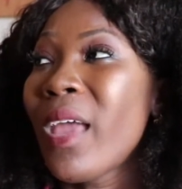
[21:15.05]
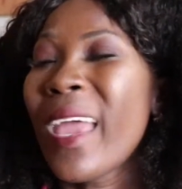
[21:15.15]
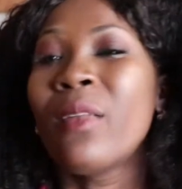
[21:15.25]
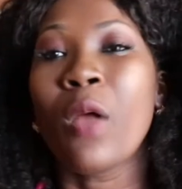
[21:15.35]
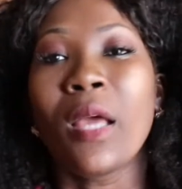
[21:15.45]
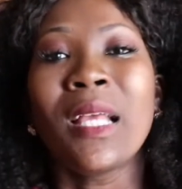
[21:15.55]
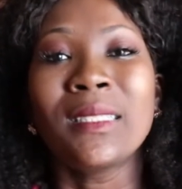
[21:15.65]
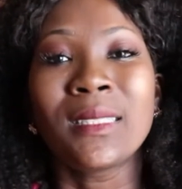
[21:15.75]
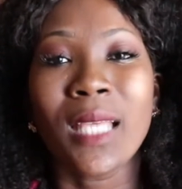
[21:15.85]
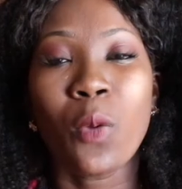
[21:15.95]
and
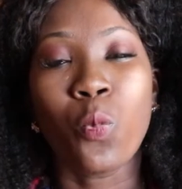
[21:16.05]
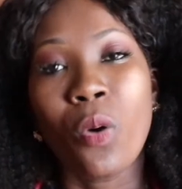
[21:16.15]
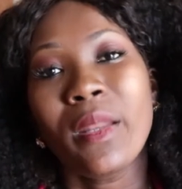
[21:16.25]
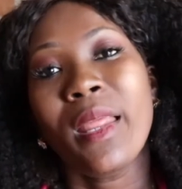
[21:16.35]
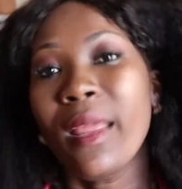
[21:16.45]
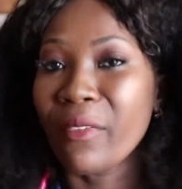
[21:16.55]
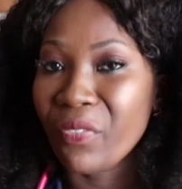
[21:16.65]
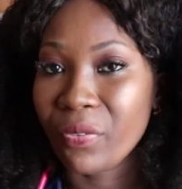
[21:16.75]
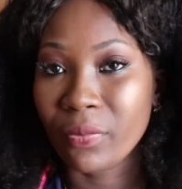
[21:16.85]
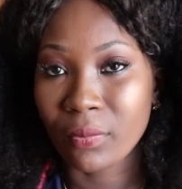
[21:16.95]
say, what
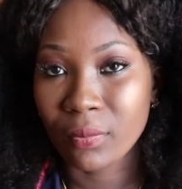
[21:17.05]
if?